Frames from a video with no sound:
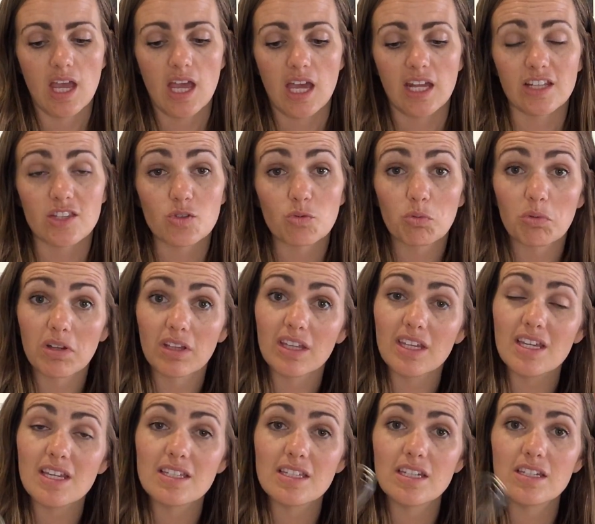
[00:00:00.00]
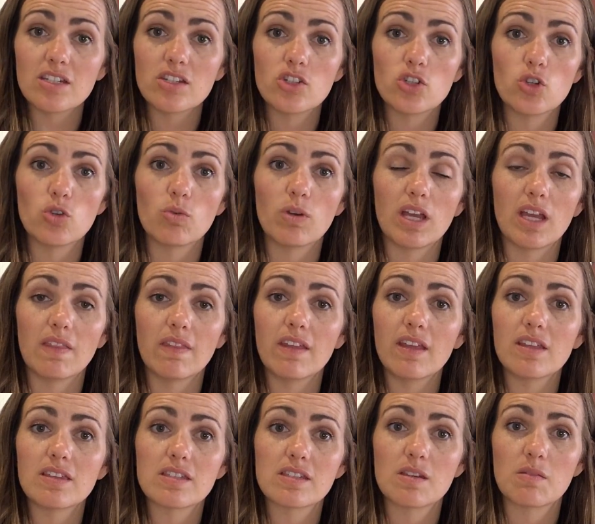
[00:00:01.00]
and it's really easy to do in the
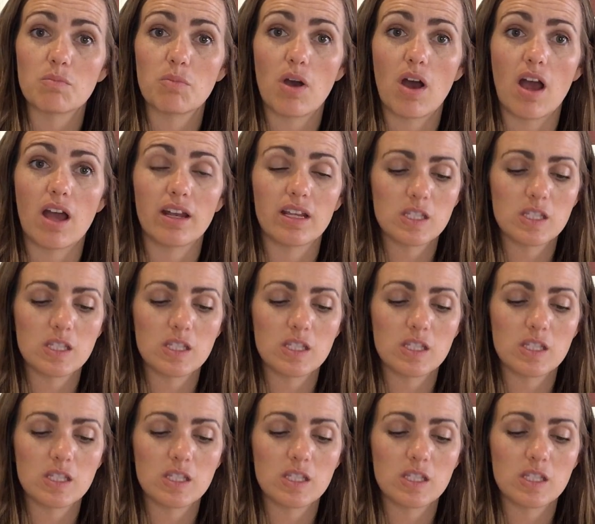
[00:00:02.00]
Instant Pot,